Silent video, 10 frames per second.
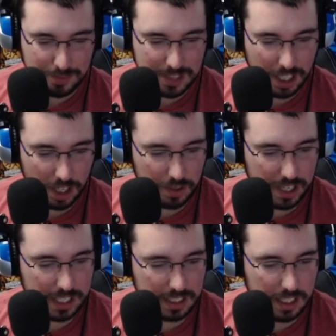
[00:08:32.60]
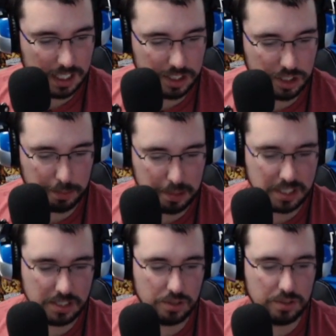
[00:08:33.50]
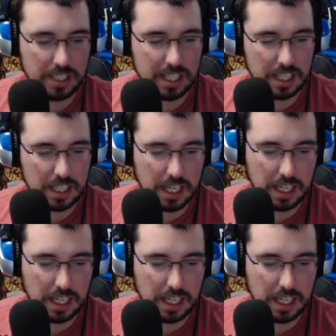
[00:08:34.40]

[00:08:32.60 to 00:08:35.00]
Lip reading: All right, let's jump into the